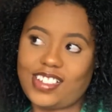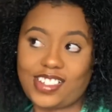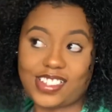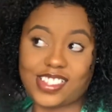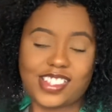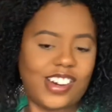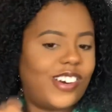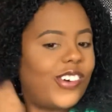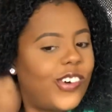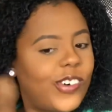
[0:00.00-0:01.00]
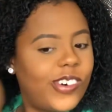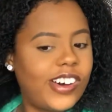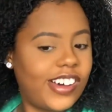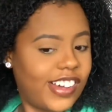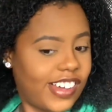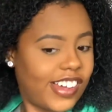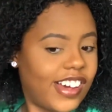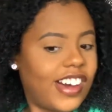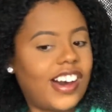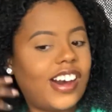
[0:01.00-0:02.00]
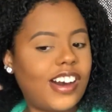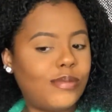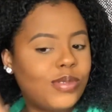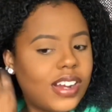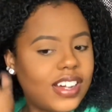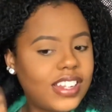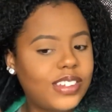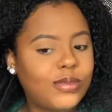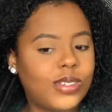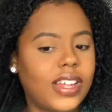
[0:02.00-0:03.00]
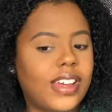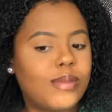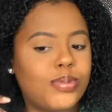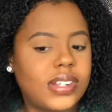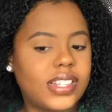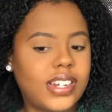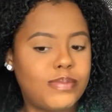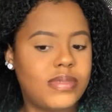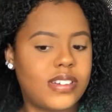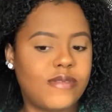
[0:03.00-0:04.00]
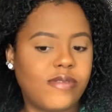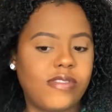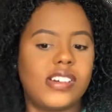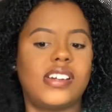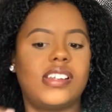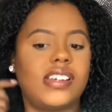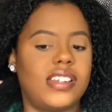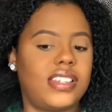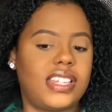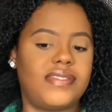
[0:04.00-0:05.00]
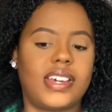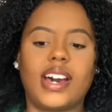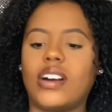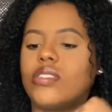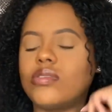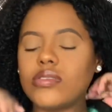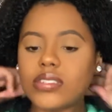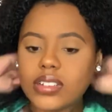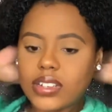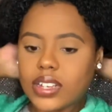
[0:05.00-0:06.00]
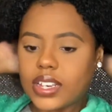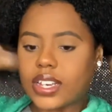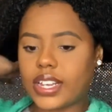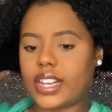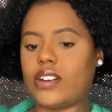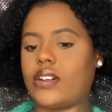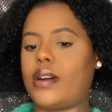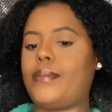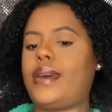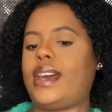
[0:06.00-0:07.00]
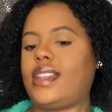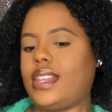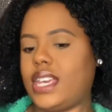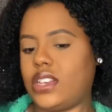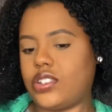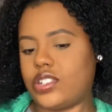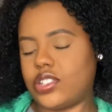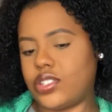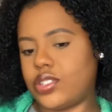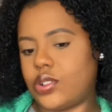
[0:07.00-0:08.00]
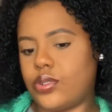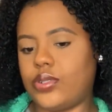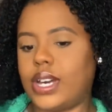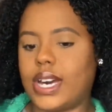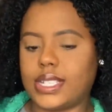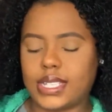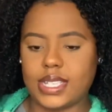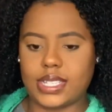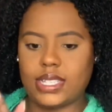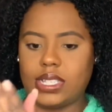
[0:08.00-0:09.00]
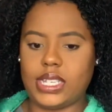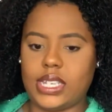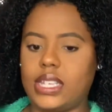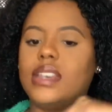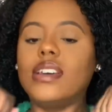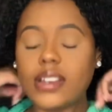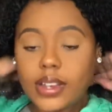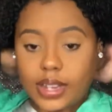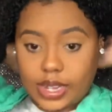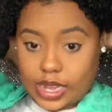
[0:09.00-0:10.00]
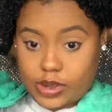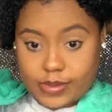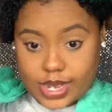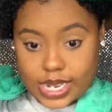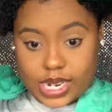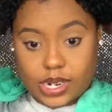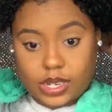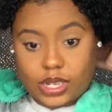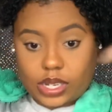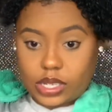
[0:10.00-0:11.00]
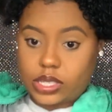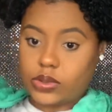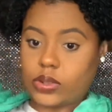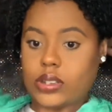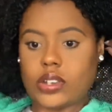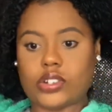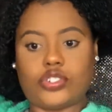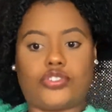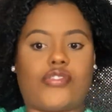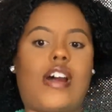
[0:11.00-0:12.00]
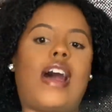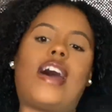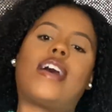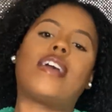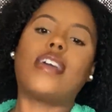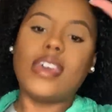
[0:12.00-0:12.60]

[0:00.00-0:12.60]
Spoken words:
So I probably will like pull it up in the front and leave it out. And I'll come back later just so you guys can see how my hair looks dry.